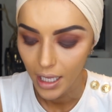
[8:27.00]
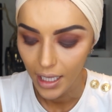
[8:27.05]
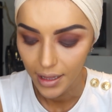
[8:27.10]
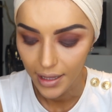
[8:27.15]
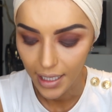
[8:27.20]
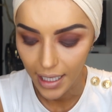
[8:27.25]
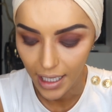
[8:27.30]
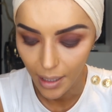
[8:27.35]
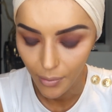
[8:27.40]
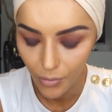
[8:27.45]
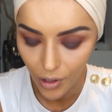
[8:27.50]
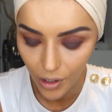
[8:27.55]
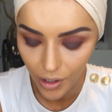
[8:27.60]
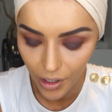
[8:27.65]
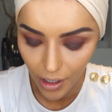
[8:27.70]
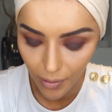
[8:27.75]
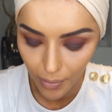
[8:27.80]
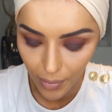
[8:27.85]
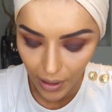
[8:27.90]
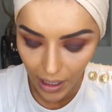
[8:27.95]
Then I'm
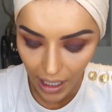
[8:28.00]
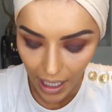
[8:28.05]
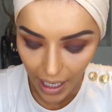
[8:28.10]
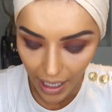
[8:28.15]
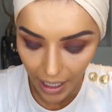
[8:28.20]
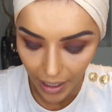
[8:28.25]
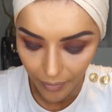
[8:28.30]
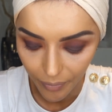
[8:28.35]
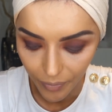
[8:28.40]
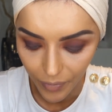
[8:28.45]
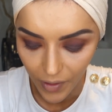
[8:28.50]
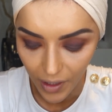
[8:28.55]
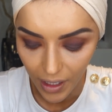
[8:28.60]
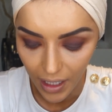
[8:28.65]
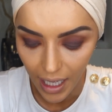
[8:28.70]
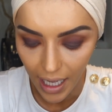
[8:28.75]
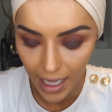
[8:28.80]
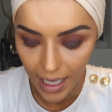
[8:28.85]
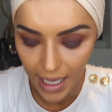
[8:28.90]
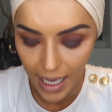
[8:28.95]
gonna apply
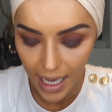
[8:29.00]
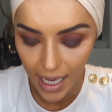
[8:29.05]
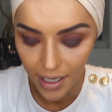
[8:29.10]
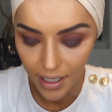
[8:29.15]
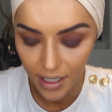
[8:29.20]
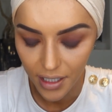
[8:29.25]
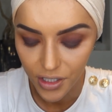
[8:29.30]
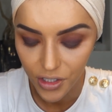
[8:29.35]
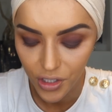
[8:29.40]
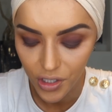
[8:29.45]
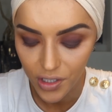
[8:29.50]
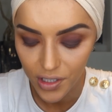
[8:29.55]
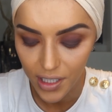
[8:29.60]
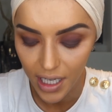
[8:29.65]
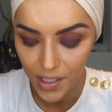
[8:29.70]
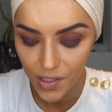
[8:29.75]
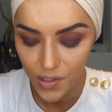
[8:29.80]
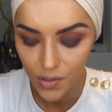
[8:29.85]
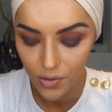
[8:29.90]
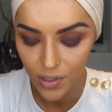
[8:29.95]
Cayenne. It's just
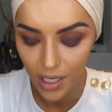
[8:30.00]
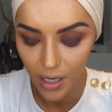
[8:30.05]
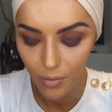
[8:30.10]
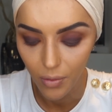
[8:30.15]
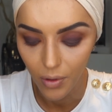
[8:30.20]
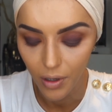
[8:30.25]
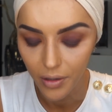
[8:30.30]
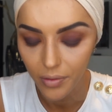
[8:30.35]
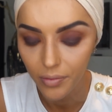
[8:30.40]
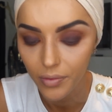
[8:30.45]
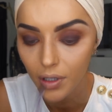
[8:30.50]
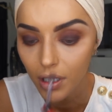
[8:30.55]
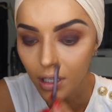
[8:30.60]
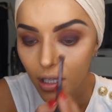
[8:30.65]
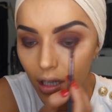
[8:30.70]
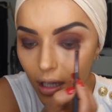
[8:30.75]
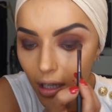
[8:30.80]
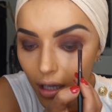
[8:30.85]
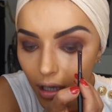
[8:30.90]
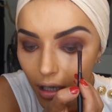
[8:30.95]
next to that one.
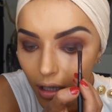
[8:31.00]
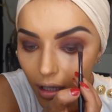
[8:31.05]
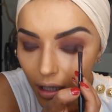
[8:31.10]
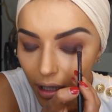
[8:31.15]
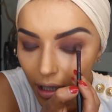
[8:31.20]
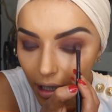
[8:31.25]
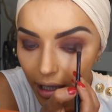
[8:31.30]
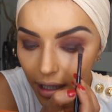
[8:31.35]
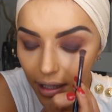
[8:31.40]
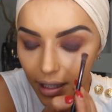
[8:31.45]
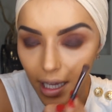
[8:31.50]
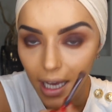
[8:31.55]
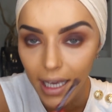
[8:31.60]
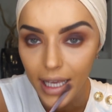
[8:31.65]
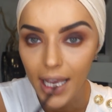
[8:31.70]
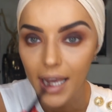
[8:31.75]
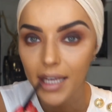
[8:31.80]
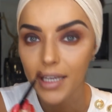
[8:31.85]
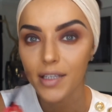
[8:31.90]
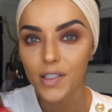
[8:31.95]
And
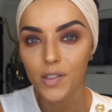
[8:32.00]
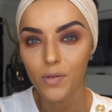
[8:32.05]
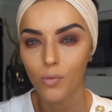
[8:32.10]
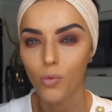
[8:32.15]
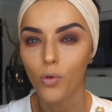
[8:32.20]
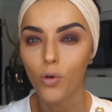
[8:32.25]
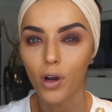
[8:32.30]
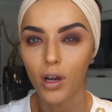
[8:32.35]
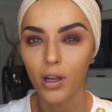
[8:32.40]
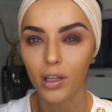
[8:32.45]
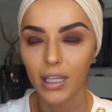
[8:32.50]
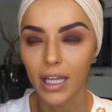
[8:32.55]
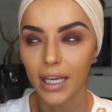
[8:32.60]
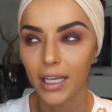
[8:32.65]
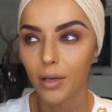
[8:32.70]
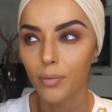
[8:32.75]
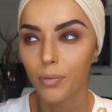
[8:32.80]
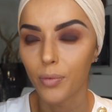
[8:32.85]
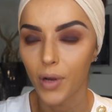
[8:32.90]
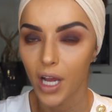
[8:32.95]
Cayenne is more
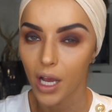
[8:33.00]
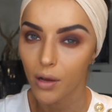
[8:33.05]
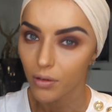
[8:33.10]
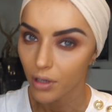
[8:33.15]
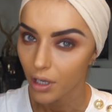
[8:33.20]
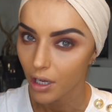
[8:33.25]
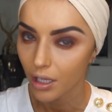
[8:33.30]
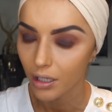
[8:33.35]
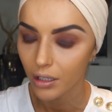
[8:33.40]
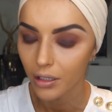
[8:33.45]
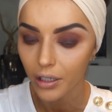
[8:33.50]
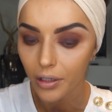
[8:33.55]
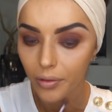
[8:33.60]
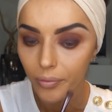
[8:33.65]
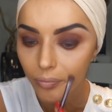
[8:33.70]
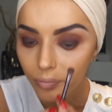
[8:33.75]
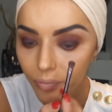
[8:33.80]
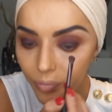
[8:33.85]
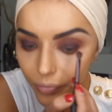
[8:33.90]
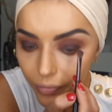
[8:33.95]
like a brown color. I'm
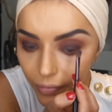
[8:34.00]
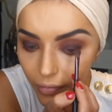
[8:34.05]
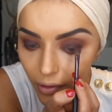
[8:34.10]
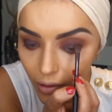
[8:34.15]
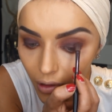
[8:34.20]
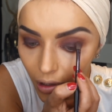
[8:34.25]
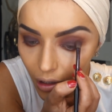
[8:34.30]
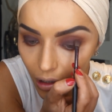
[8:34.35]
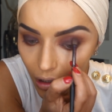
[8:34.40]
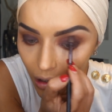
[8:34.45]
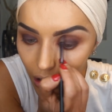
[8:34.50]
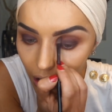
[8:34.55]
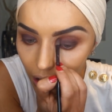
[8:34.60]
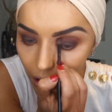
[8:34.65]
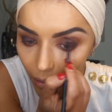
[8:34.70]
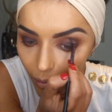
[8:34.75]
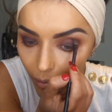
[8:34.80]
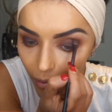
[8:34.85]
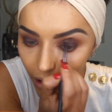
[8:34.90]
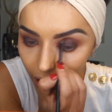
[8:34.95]

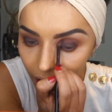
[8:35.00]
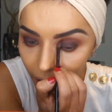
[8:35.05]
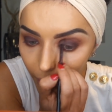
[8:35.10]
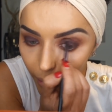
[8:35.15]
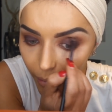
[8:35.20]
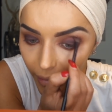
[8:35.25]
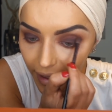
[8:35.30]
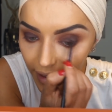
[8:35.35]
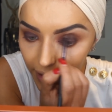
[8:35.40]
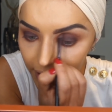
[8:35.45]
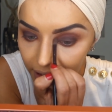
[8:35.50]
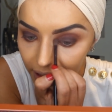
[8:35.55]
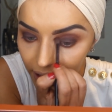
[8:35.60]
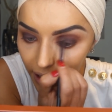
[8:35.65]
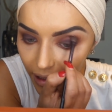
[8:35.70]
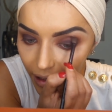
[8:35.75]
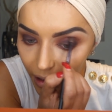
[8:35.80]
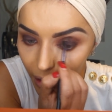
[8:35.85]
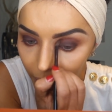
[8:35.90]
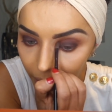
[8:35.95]
gonna mix it
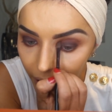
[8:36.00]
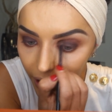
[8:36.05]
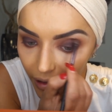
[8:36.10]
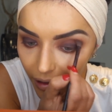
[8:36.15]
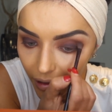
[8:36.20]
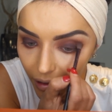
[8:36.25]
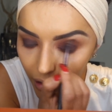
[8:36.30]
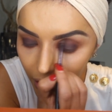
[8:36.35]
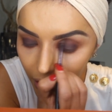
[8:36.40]
a little bit.